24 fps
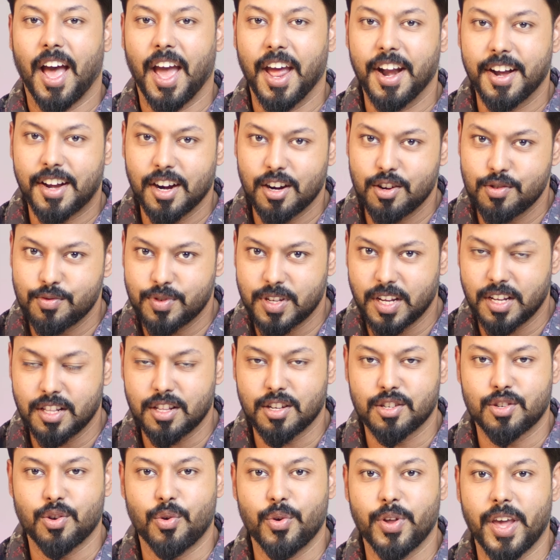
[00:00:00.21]
Introducing
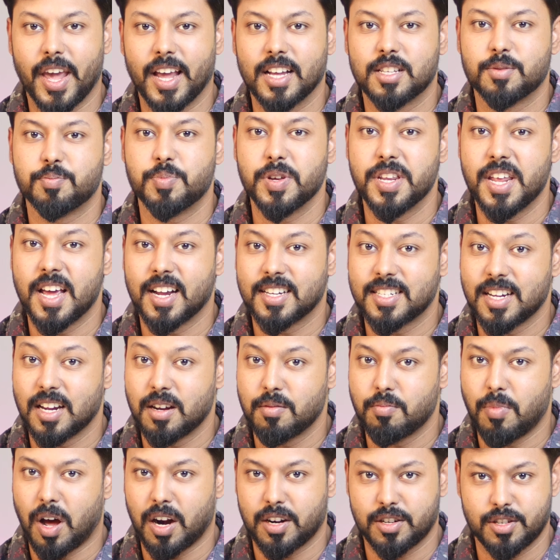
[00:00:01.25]
the Sony Xperia
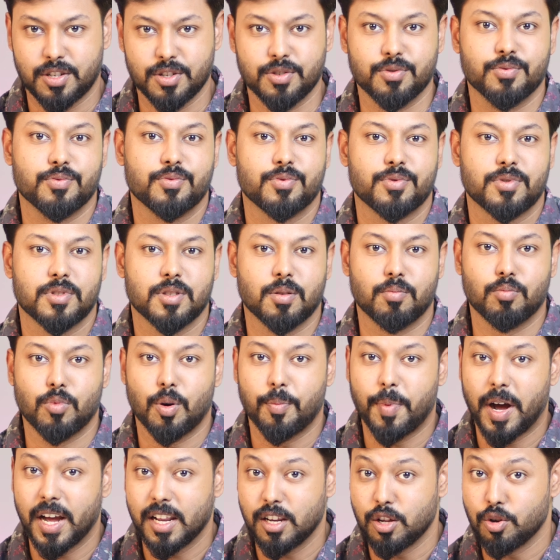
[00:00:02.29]
10 Mark II, the
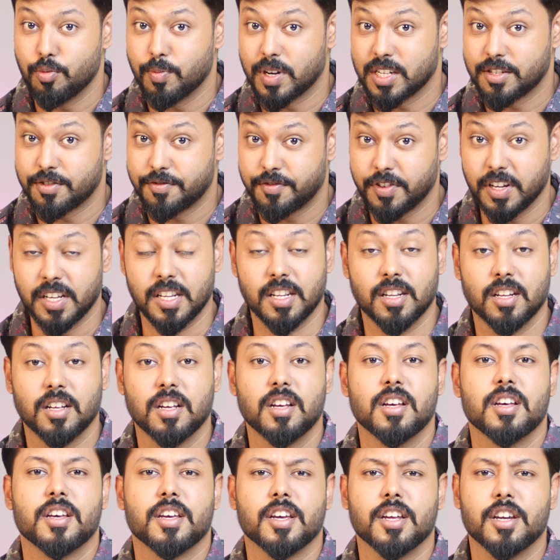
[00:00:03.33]
mobile you must feel.
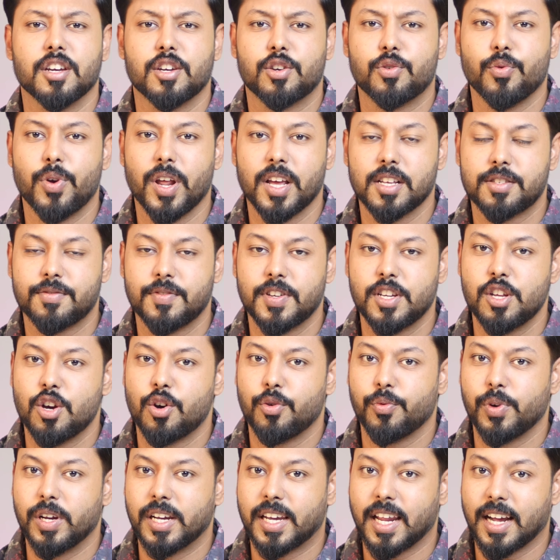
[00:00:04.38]
In today's video,
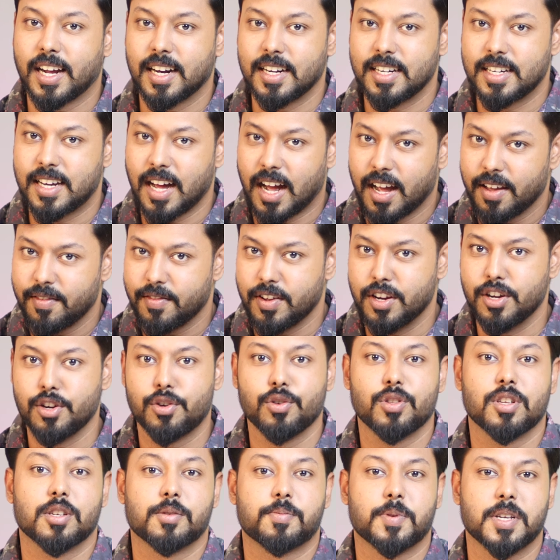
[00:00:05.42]
we'll take a dive into
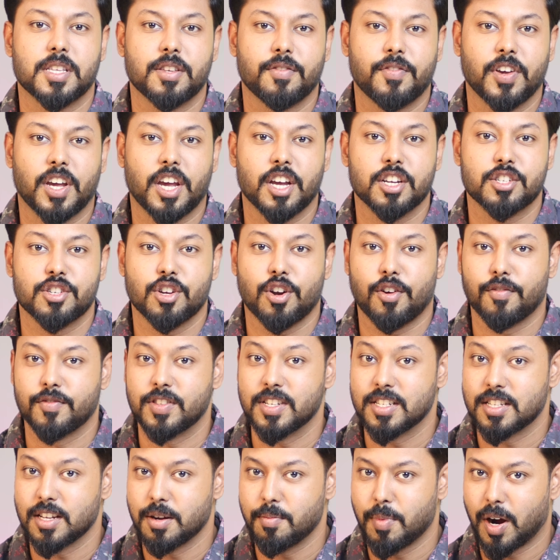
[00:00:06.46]
the specification of
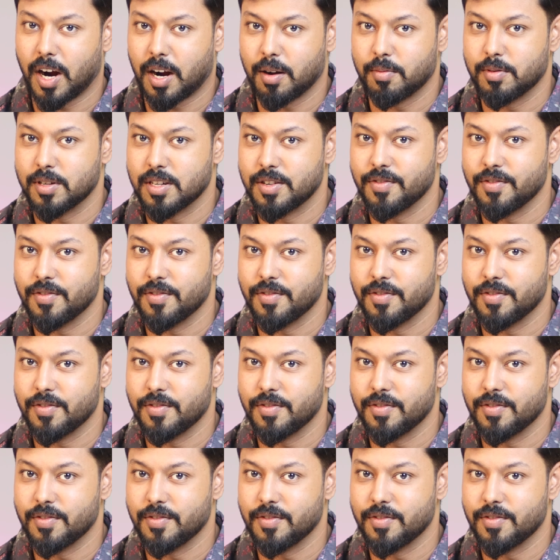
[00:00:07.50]
this remarkable